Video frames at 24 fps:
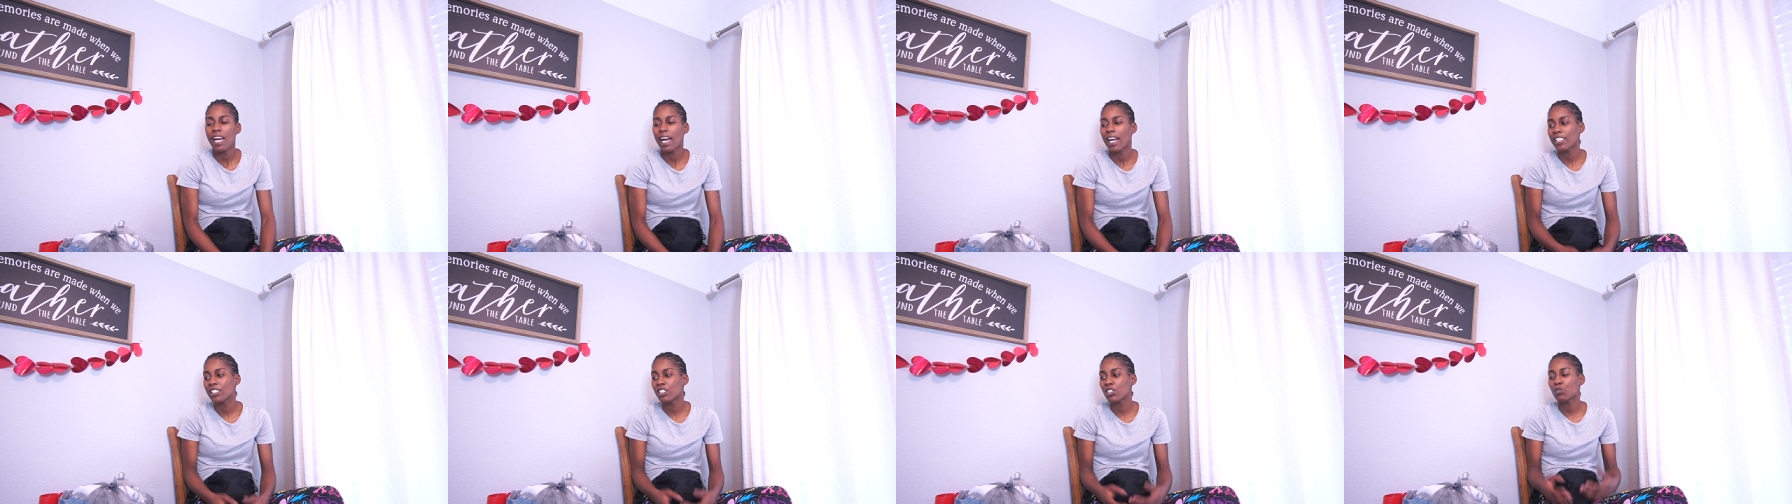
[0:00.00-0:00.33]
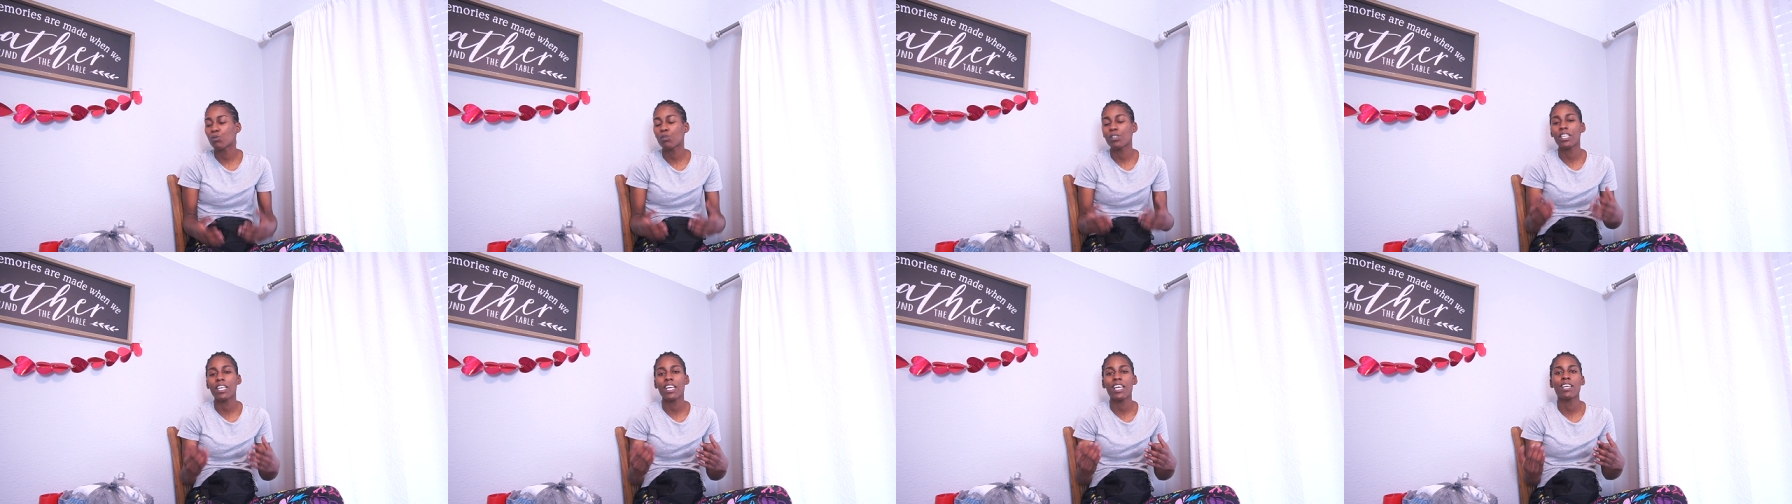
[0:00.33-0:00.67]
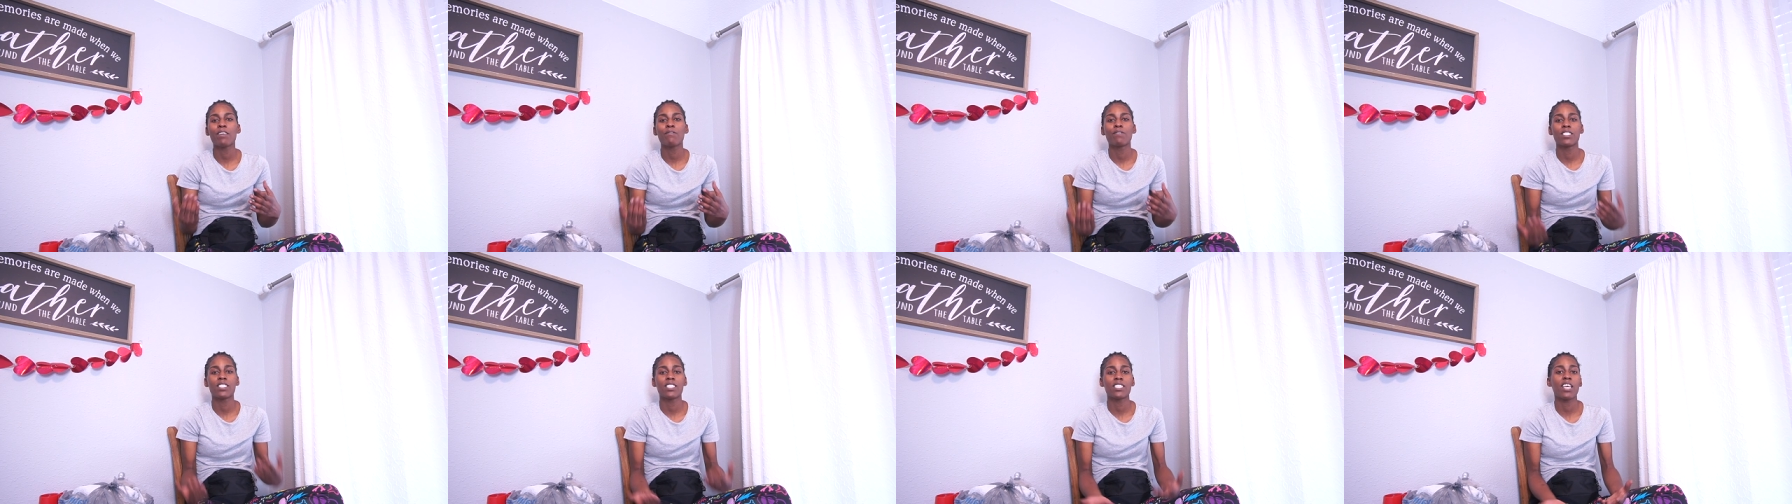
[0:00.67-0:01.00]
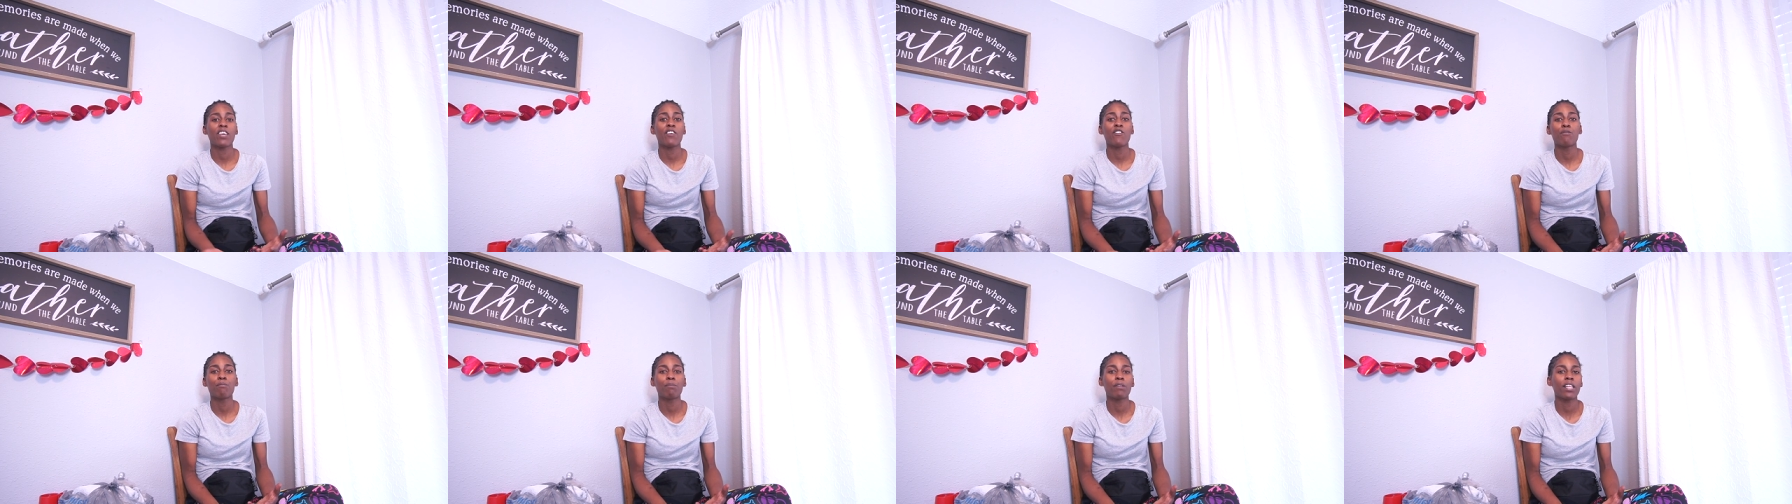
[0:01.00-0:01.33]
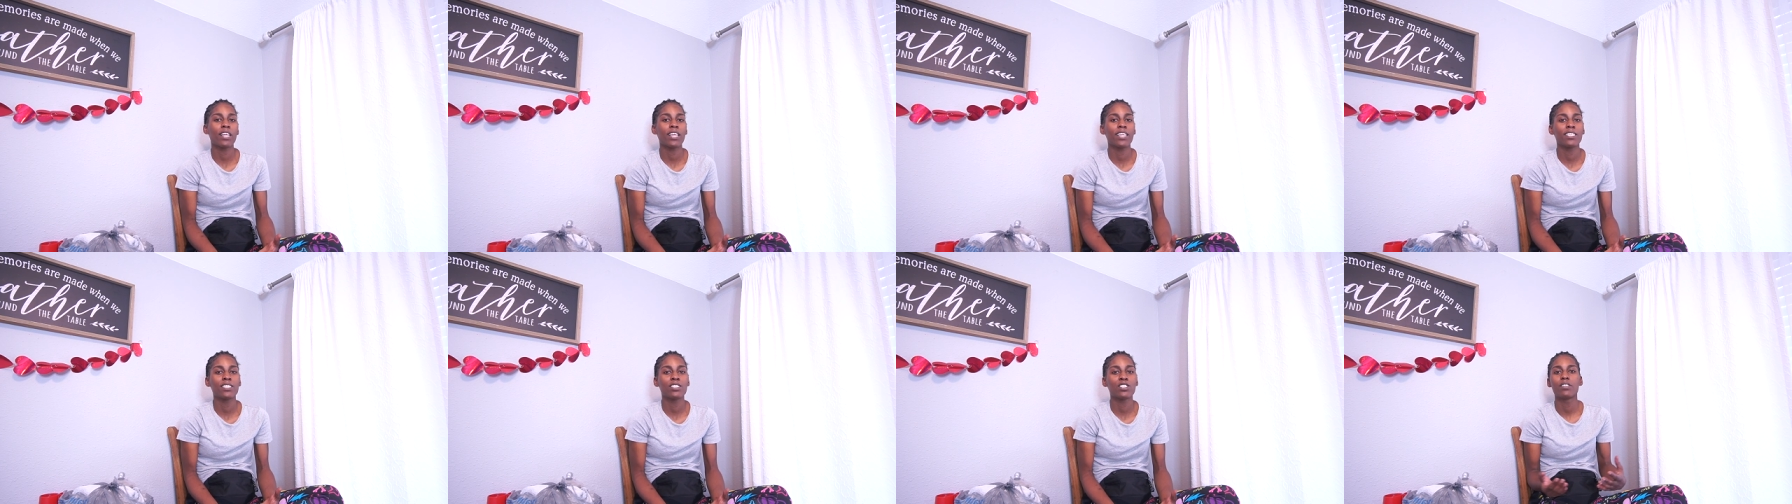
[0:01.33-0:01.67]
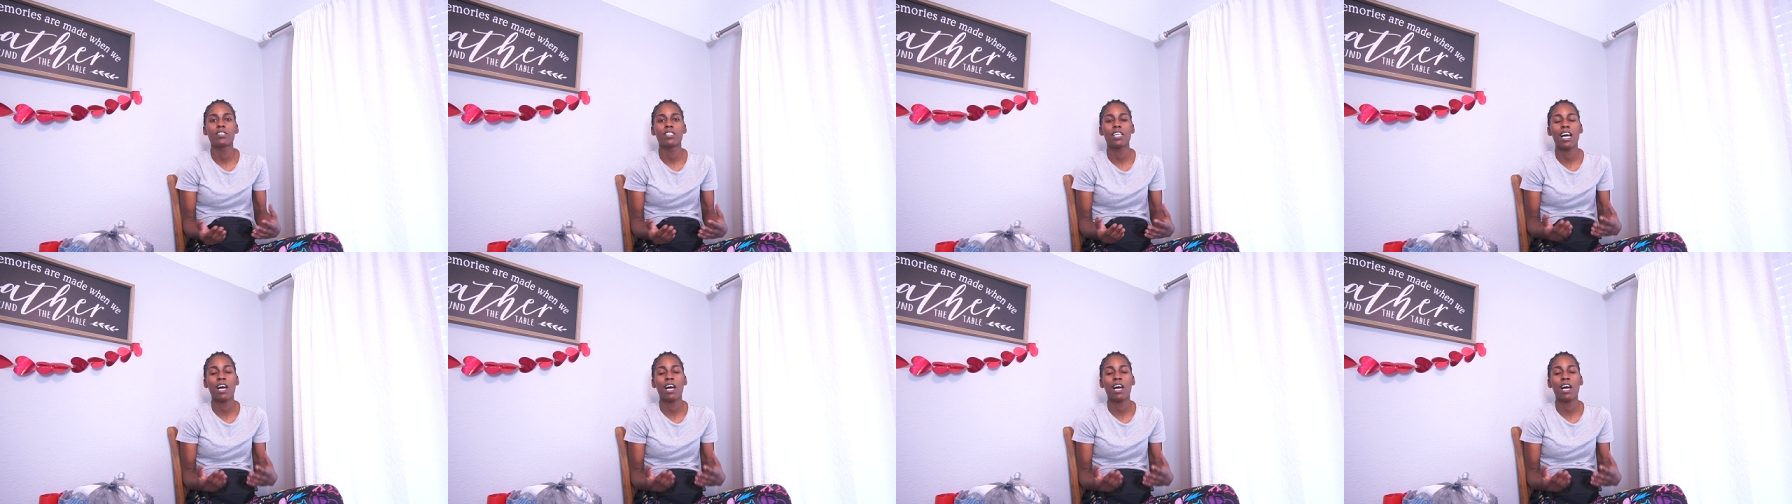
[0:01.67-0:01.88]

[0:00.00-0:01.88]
I just want to have a safe place.